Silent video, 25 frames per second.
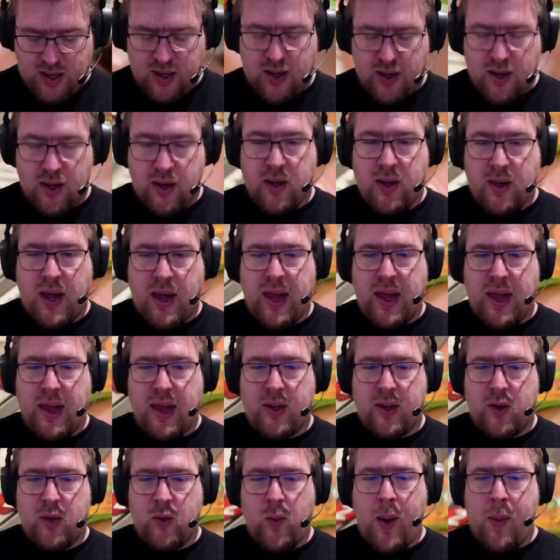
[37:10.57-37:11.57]

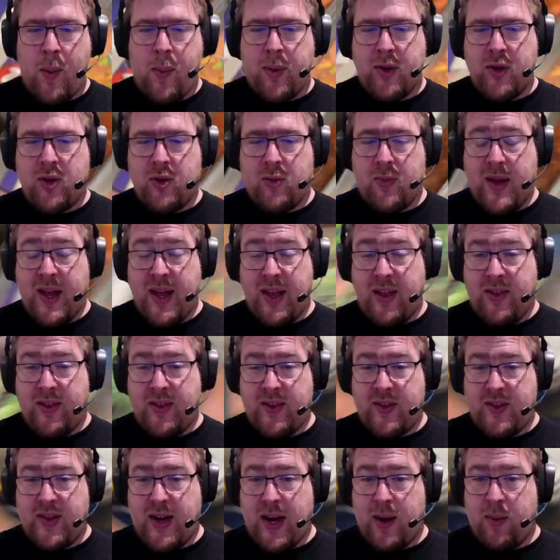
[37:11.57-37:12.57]
Glylix Weaponsmith,
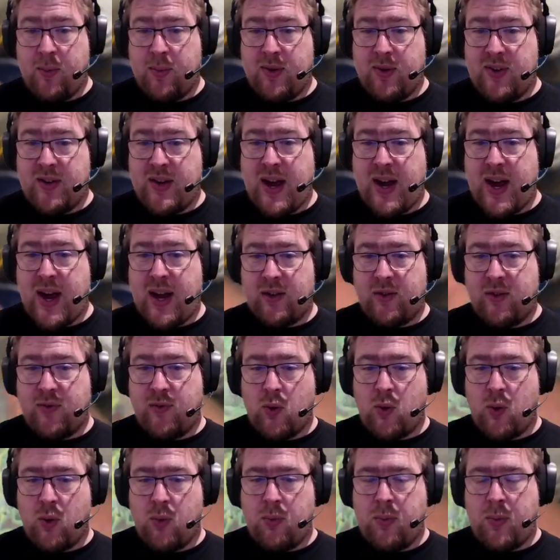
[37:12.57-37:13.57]
same stats,
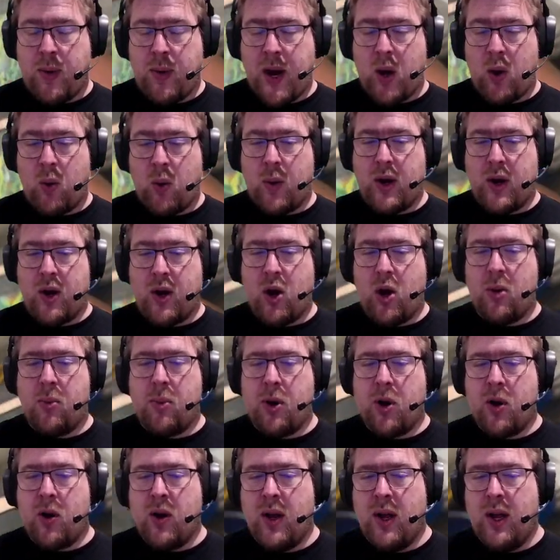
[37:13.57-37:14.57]
4-power, 1
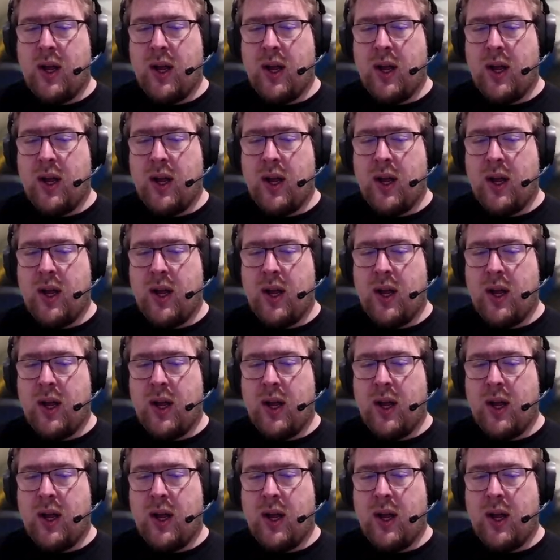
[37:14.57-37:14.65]
armor,